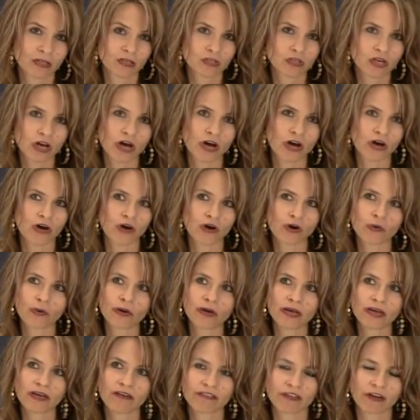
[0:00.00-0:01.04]

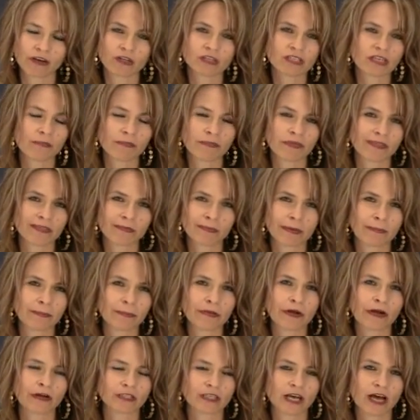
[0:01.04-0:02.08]
So if there's something that
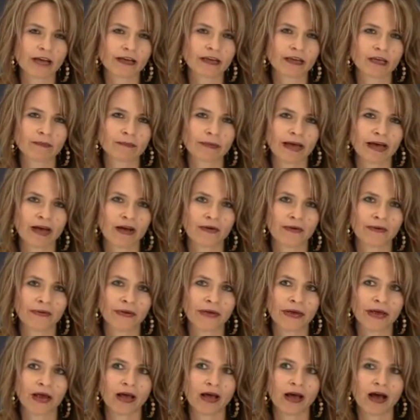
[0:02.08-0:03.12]
people aren't talking about,
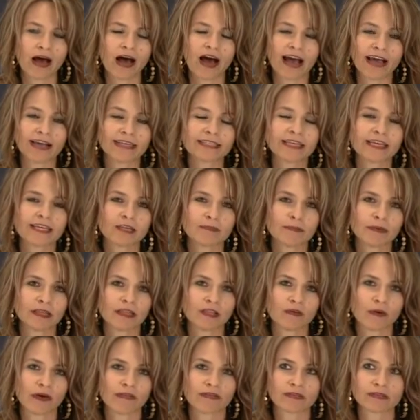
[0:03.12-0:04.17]
I tend to be
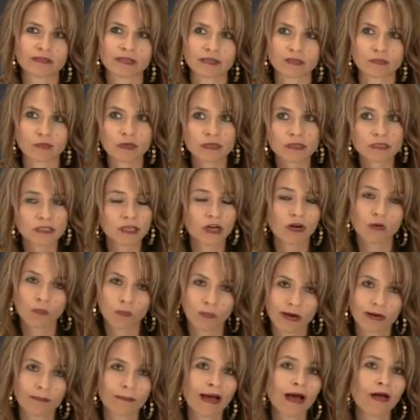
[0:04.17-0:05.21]
the one that says, "Well, so
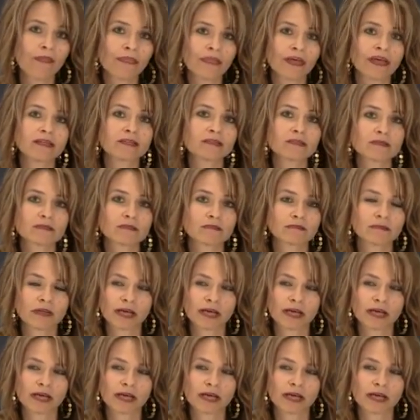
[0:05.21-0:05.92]
what about this?